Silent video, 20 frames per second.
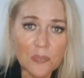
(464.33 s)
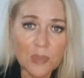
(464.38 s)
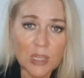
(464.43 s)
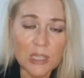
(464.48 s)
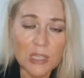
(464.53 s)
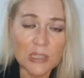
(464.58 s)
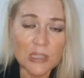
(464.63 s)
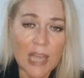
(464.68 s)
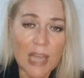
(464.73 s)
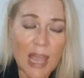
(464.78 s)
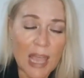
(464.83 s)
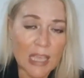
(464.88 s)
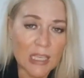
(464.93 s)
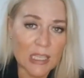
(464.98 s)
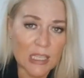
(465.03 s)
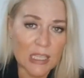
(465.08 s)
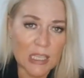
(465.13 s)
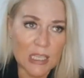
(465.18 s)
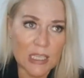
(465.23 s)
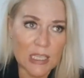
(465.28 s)
lack
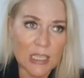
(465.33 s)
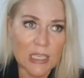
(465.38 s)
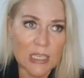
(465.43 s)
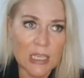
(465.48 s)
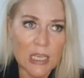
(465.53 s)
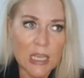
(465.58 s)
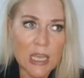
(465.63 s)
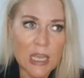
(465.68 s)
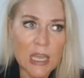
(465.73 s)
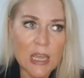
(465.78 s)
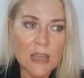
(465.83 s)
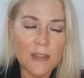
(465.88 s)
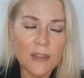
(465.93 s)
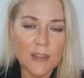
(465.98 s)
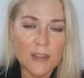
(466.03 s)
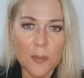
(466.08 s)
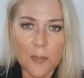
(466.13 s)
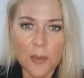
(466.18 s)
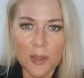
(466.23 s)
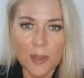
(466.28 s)
in
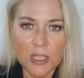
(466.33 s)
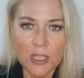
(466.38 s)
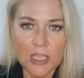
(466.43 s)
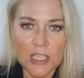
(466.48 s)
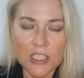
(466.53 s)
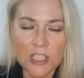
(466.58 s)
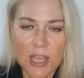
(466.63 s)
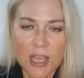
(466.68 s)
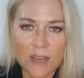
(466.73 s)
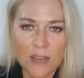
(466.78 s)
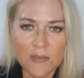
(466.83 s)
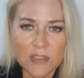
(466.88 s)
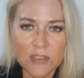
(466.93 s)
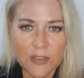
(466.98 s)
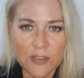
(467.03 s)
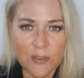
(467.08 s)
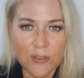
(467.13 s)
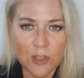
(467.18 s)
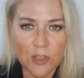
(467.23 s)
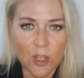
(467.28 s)
the ability to have
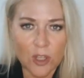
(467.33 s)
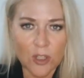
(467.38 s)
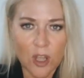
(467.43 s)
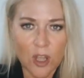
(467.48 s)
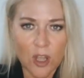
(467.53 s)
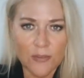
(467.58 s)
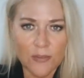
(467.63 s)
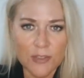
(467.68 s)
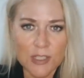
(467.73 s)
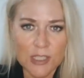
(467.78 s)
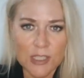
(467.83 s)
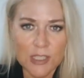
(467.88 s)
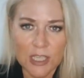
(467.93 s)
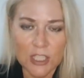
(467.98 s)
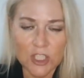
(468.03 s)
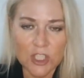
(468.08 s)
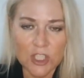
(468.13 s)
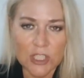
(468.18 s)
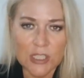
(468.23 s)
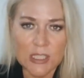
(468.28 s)
difficult
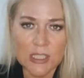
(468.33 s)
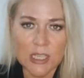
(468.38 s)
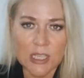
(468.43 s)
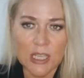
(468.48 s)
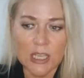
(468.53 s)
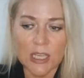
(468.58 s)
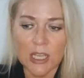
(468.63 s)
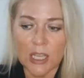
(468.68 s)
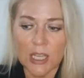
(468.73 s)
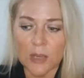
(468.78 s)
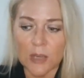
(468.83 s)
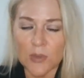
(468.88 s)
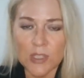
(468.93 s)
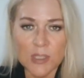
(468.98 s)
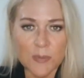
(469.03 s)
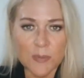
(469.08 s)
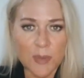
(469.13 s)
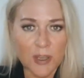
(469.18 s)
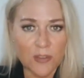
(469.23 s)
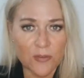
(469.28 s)
conversations in a
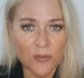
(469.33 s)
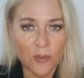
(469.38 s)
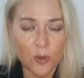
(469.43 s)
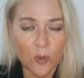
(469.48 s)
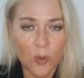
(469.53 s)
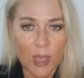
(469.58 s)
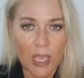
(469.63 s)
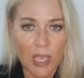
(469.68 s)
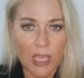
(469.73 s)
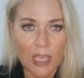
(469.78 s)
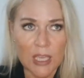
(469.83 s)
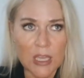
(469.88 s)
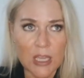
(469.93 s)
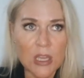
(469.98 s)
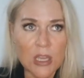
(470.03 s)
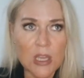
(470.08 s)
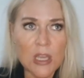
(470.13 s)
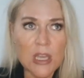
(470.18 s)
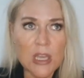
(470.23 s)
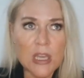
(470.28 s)
respectful way.
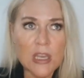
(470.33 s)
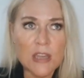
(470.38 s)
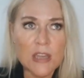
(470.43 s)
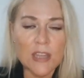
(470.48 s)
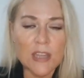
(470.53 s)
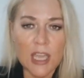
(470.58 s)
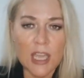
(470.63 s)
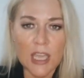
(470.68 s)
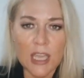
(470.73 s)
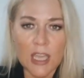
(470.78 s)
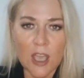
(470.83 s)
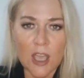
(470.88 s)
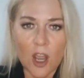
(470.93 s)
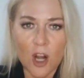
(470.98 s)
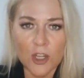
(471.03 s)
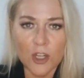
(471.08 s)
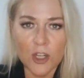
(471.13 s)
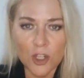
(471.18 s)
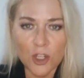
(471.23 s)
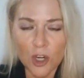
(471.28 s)
They
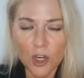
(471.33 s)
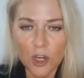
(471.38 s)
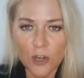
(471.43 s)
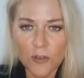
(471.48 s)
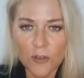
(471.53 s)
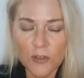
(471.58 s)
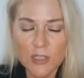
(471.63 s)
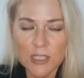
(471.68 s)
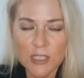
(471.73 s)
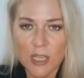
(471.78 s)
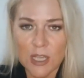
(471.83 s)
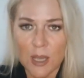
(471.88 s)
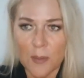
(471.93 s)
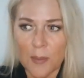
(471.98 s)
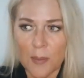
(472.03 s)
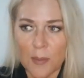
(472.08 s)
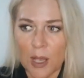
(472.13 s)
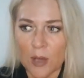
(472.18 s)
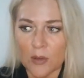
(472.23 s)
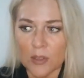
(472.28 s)
are nervous
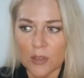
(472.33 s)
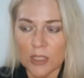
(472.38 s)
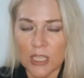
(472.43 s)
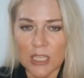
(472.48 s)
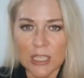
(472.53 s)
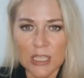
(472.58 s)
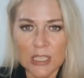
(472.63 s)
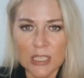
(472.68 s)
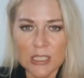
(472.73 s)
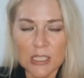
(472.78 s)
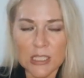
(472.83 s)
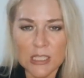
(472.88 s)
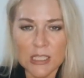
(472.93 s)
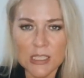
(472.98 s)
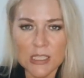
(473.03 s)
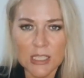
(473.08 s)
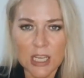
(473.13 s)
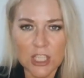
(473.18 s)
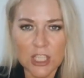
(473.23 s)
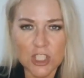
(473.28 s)
about getting into
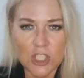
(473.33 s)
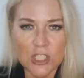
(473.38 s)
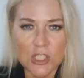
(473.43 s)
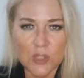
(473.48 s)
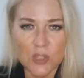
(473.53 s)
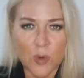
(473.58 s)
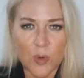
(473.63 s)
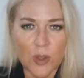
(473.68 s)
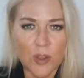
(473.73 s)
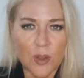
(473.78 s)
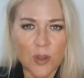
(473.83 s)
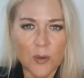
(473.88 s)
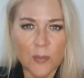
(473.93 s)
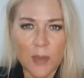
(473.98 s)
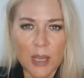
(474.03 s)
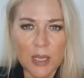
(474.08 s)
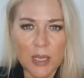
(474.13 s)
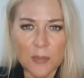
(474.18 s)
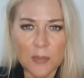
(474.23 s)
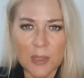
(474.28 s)
discussions where there
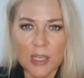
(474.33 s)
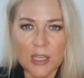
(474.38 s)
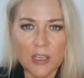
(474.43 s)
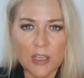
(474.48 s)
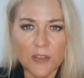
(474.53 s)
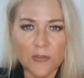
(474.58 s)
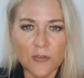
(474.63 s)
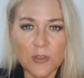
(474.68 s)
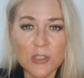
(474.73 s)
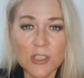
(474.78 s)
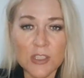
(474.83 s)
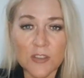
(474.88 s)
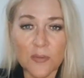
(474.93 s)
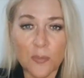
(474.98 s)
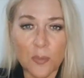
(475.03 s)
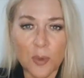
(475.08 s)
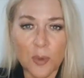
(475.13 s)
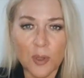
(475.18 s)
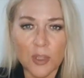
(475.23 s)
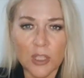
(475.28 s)
might be an inference
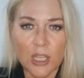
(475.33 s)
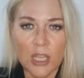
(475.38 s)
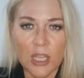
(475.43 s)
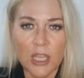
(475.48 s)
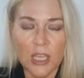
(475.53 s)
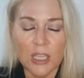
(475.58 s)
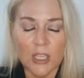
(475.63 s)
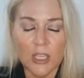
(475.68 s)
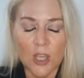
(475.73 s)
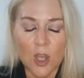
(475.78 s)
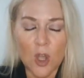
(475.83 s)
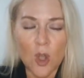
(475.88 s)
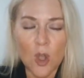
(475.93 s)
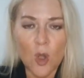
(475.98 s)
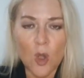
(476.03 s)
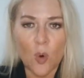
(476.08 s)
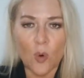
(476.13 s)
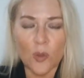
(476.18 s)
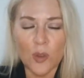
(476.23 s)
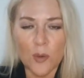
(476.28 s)
of bullying
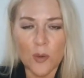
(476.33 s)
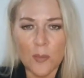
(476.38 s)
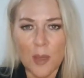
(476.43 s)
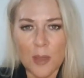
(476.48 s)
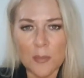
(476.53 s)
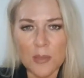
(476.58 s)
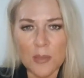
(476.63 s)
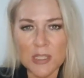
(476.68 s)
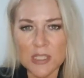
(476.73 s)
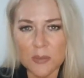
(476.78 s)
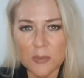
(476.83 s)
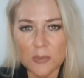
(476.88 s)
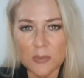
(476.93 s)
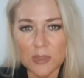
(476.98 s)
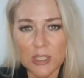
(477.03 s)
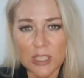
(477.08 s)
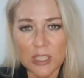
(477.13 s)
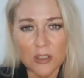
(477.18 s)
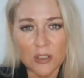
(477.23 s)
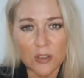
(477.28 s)
or there might be some
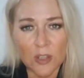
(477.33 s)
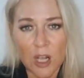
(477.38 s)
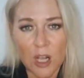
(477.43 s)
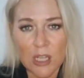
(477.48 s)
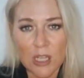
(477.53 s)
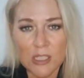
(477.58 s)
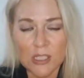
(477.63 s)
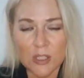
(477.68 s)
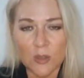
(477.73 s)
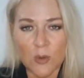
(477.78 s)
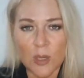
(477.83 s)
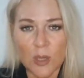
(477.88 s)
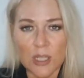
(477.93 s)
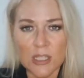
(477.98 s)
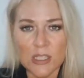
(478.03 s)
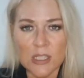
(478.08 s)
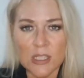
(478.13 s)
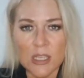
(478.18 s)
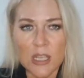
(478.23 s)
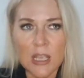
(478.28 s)
legal
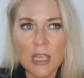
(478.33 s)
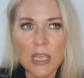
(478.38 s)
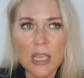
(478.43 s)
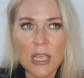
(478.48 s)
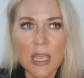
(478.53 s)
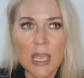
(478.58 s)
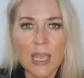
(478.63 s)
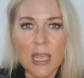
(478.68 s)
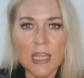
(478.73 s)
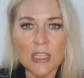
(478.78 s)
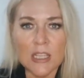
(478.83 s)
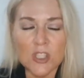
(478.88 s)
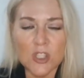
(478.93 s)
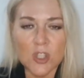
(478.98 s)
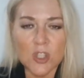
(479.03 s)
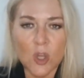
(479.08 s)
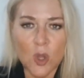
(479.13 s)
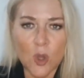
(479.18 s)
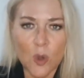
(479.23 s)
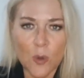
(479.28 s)
consequence. And
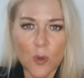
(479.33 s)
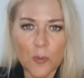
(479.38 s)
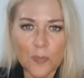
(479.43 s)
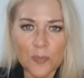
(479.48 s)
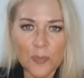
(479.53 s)
so